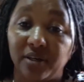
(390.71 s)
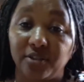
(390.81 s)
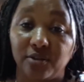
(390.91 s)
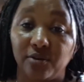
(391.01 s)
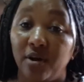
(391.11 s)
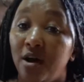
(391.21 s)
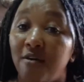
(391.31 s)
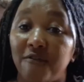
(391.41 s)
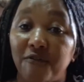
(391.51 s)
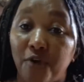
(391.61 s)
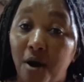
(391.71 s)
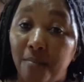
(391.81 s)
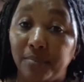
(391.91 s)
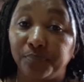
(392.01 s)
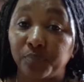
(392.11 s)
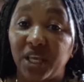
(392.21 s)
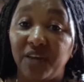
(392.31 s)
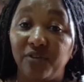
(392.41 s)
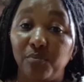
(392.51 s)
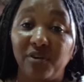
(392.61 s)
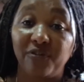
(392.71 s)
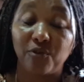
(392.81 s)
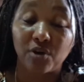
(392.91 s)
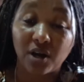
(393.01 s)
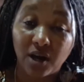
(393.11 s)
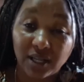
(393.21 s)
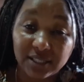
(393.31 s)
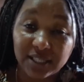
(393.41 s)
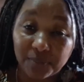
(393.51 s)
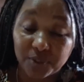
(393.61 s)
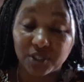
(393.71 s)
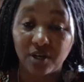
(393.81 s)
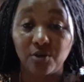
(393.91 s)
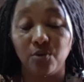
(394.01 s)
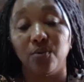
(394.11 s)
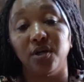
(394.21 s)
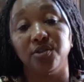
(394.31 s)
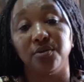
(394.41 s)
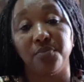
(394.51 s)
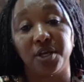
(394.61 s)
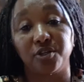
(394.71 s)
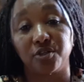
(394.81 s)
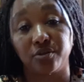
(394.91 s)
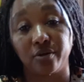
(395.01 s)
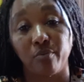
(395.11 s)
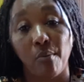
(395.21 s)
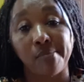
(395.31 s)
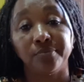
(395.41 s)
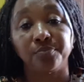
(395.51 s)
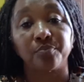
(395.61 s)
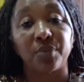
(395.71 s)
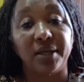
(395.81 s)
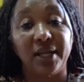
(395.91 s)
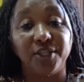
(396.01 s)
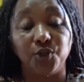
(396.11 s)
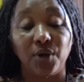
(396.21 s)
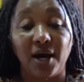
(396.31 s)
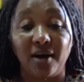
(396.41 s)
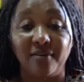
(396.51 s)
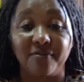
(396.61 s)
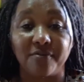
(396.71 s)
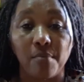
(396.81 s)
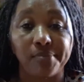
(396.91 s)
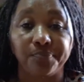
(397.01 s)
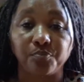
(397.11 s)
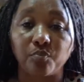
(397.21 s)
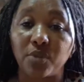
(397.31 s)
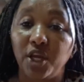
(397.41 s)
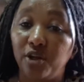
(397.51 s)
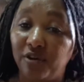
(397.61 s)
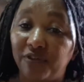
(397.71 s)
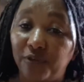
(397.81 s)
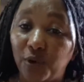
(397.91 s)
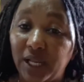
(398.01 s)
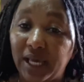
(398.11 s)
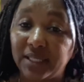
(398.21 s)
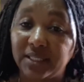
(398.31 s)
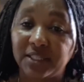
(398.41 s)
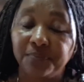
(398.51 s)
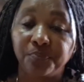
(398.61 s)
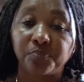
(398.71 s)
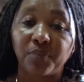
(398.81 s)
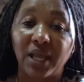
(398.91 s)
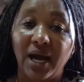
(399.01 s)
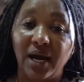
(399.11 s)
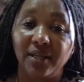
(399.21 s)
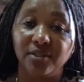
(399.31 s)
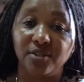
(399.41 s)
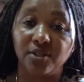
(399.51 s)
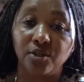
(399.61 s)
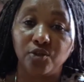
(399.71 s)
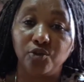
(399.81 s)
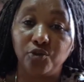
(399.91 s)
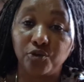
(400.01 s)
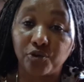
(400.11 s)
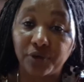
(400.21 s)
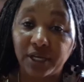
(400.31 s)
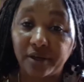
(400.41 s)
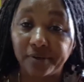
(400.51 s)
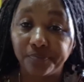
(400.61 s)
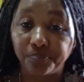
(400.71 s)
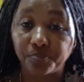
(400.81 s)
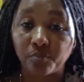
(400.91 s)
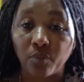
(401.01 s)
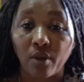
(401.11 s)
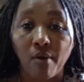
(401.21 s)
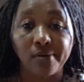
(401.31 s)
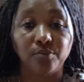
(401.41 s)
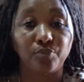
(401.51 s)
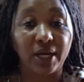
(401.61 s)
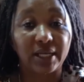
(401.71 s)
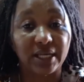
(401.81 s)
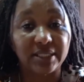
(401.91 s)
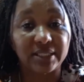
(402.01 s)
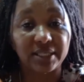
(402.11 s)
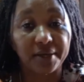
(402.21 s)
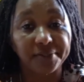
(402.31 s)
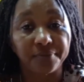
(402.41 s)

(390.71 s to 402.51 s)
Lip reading: So from even before conception, you want to make sure that you have enough folates, and during pregnancy,